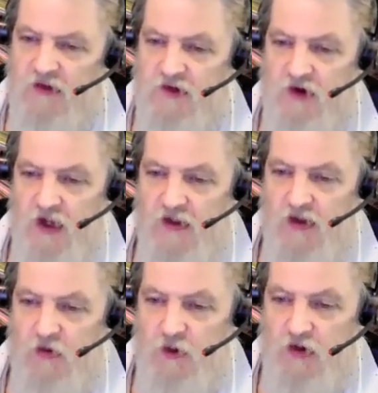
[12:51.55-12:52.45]
So I
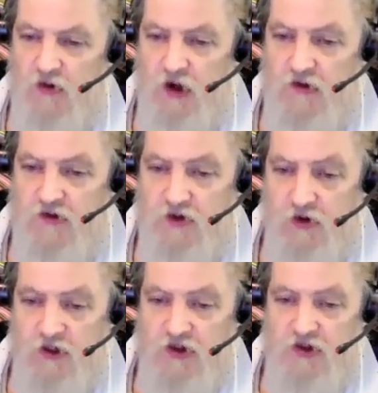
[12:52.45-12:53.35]
don't want to answer your
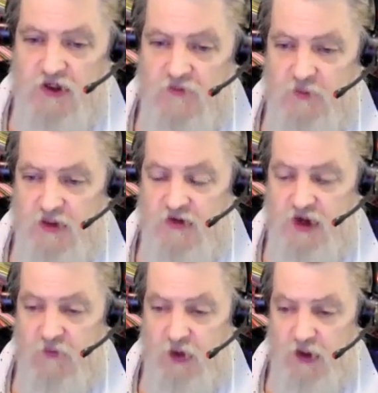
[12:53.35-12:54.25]
question as much as
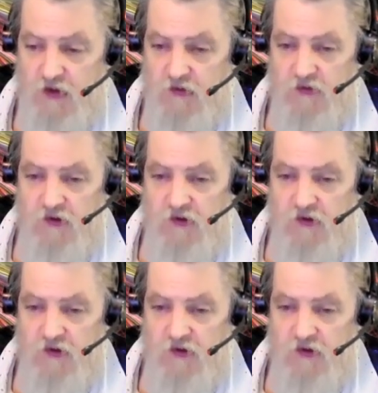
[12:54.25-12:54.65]
I want to.